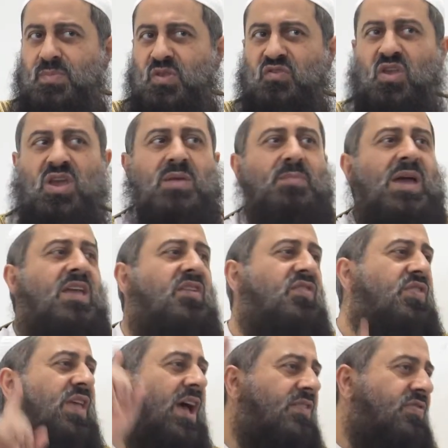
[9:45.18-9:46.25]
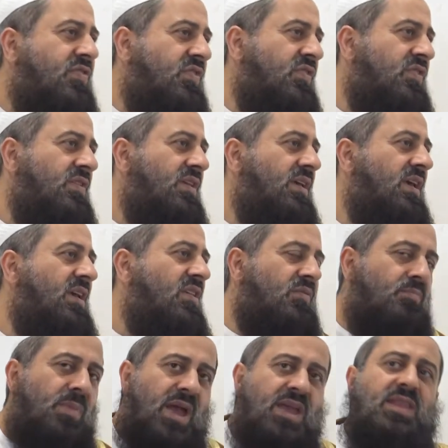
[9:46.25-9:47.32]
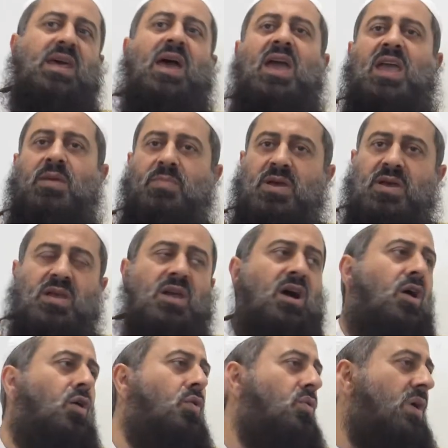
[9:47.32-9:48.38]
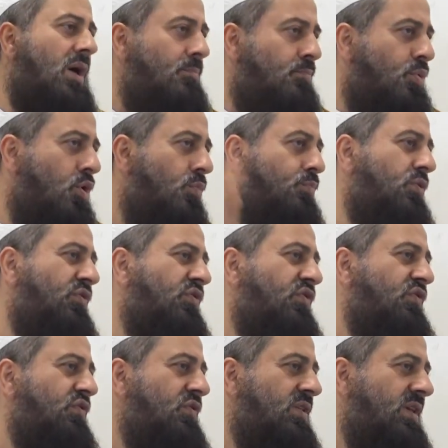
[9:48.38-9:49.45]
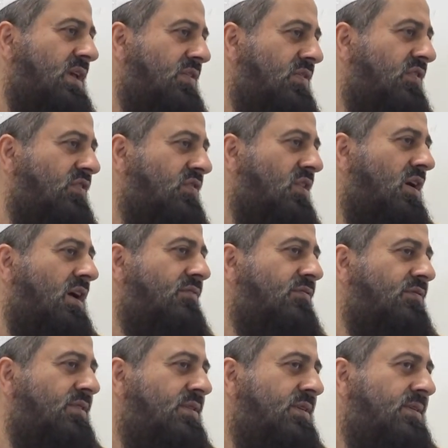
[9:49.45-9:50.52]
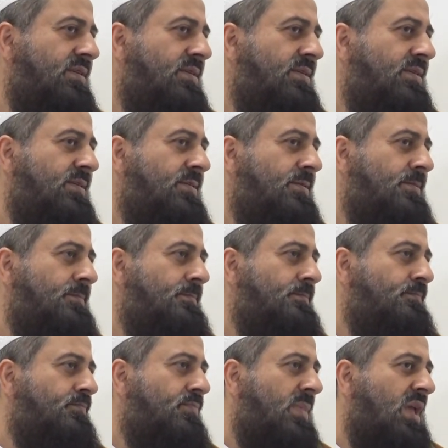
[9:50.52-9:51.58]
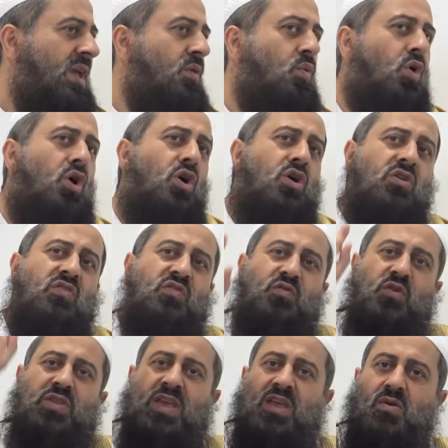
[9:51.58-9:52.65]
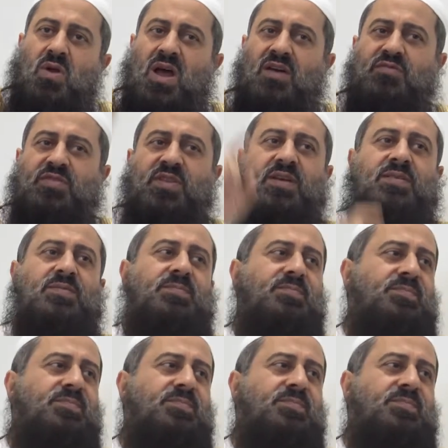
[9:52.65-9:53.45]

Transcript: So he makes that his main aim and goal and purpose in this life. He works for the hereafter.